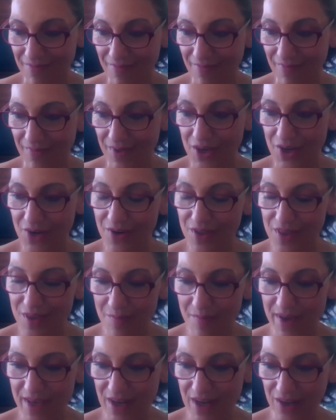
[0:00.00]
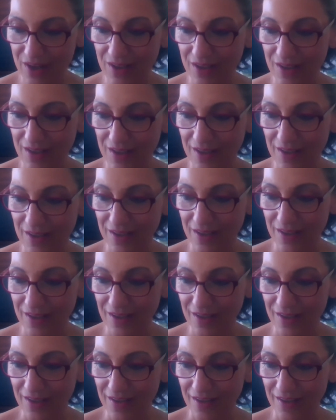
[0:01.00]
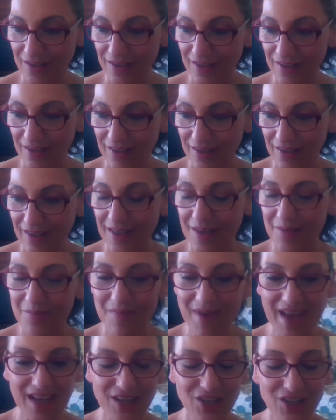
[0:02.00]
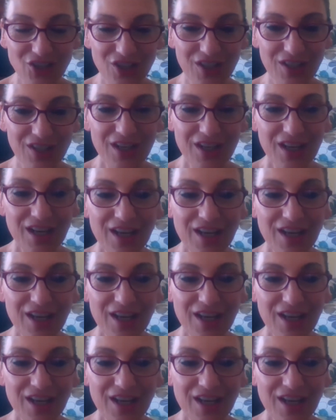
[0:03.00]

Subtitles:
You're in the middle. And imagine